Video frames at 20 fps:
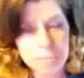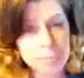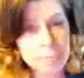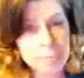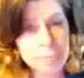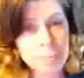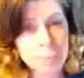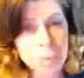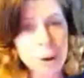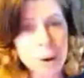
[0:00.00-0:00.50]

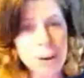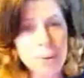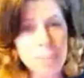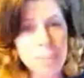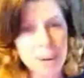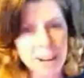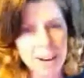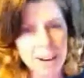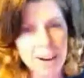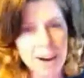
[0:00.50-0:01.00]
What are my
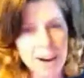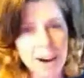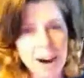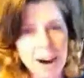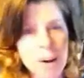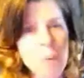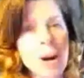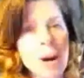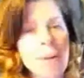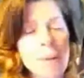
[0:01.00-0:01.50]

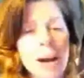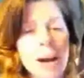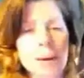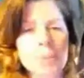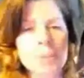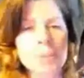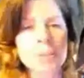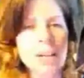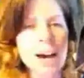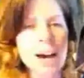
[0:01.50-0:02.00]
options?
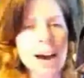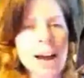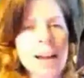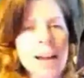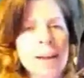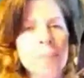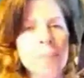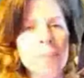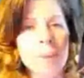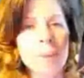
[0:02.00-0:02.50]
I
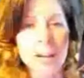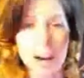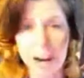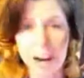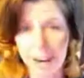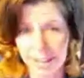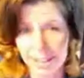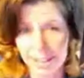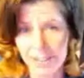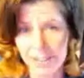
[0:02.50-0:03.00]
am
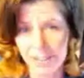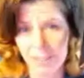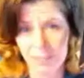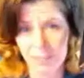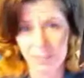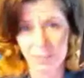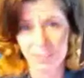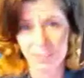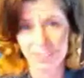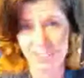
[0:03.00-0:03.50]
kind of
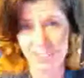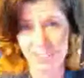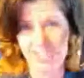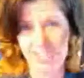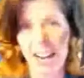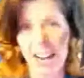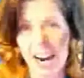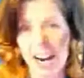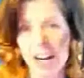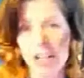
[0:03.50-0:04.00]

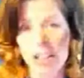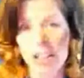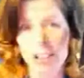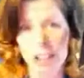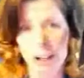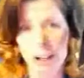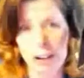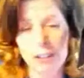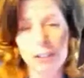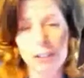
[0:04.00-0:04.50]
tired
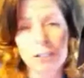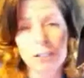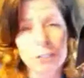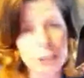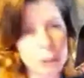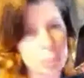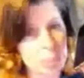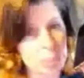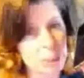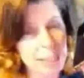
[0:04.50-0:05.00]
of
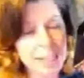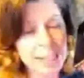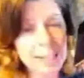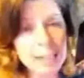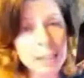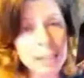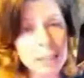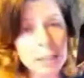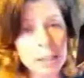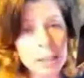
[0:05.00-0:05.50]

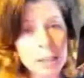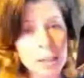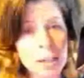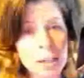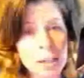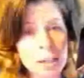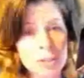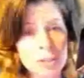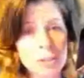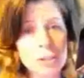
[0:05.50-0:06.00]
speaking
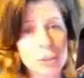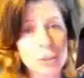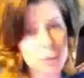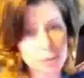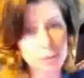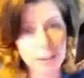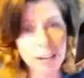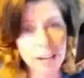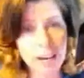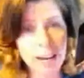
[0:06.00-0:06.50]
to
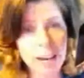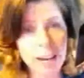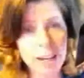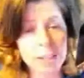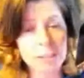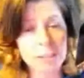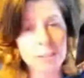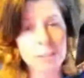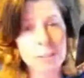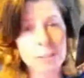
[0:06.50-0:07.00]

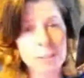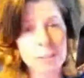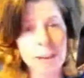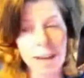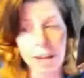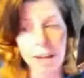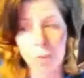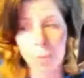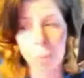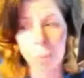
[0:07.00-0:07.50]
FedEx
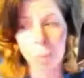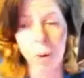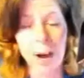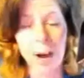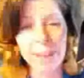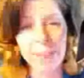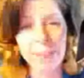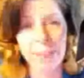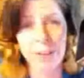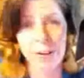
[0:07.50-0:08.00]
and what
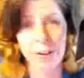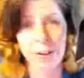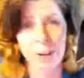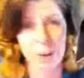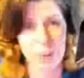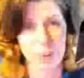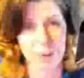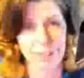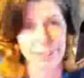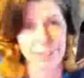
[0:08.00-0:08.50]
they're
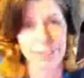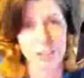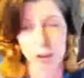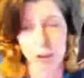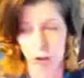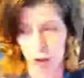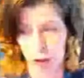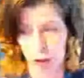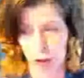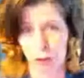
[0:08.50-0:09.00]
going to
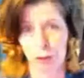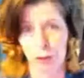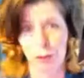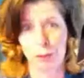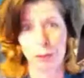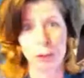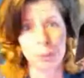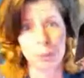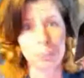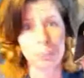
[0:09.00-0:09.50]
do for
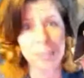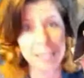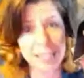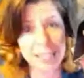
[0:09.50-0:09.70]
me.